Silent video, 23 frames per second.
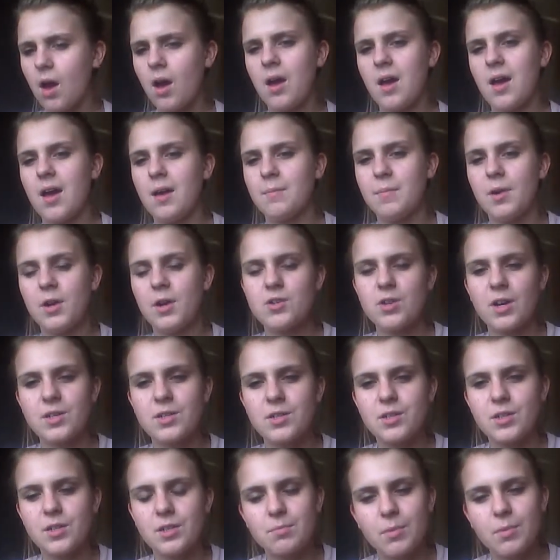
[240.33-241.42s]
I tried
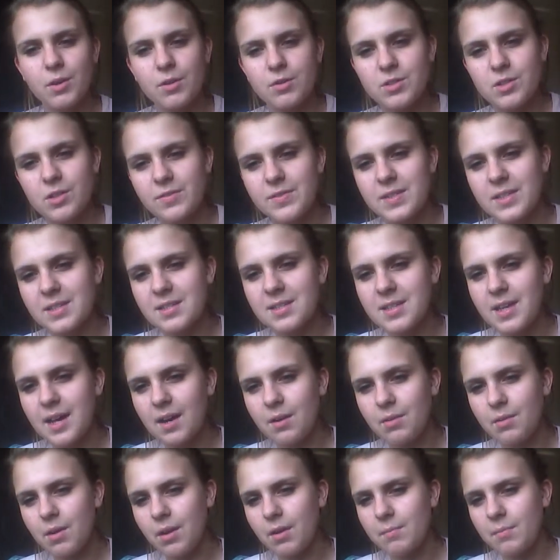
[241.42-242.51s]
to use Microsoft
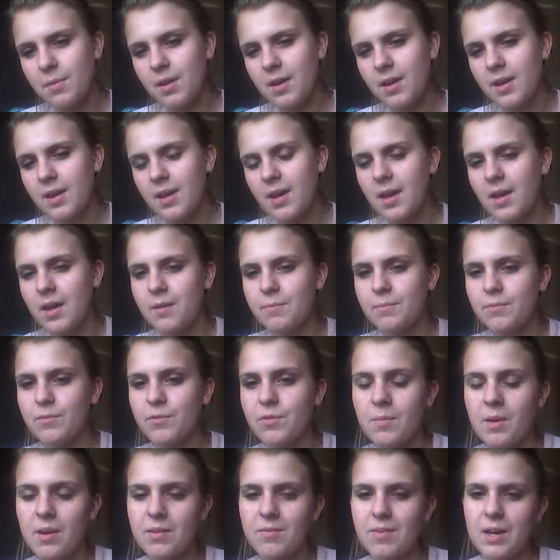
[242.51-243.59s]
Excel on my
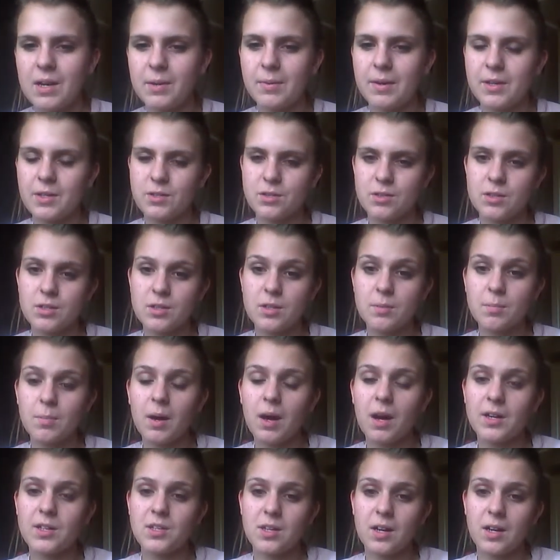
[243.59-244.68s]
for my evaluation to do
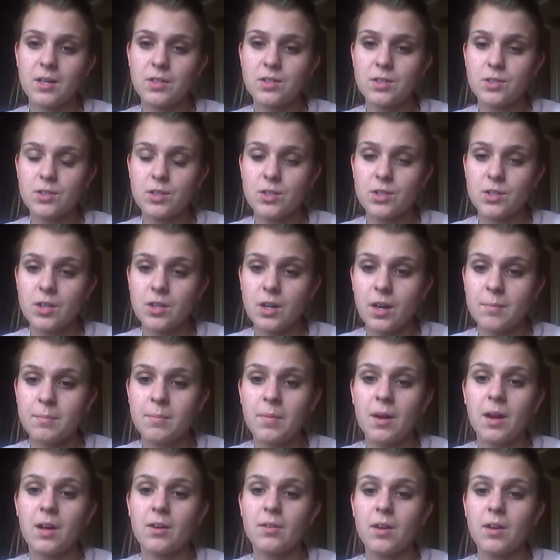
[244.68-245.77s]
pie charts to show
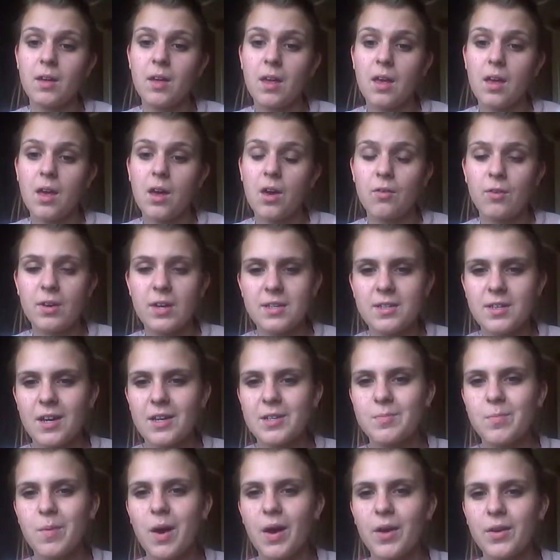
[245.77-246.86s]
my
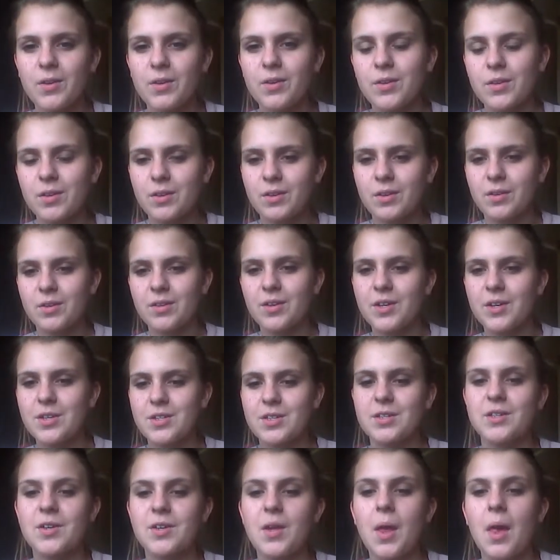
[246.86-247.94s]
research, but I
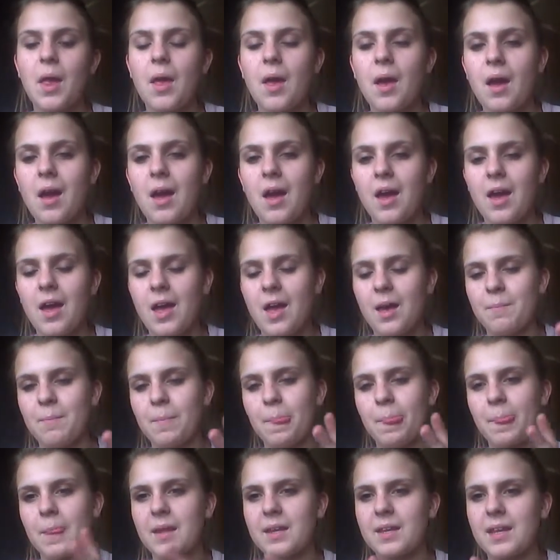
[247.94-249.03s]
couldn't
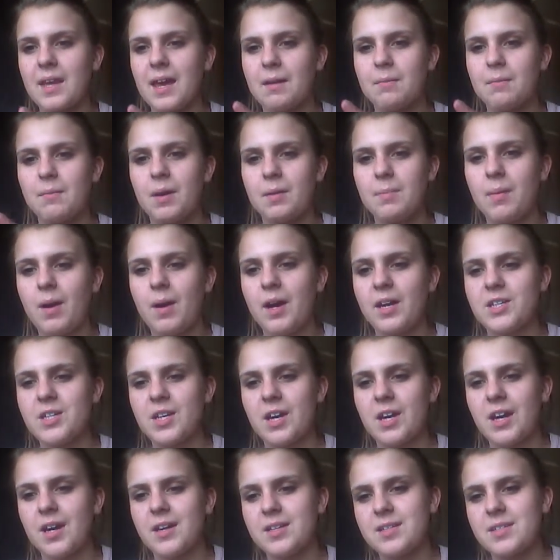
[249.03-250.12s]
get my pie
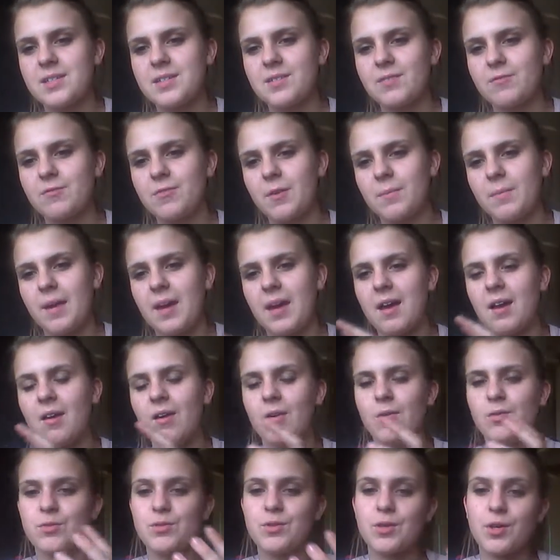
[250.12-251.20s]
charts from here
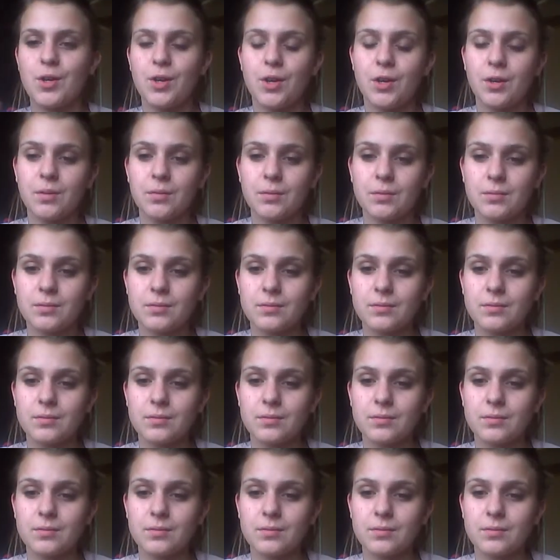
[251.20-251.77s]
onto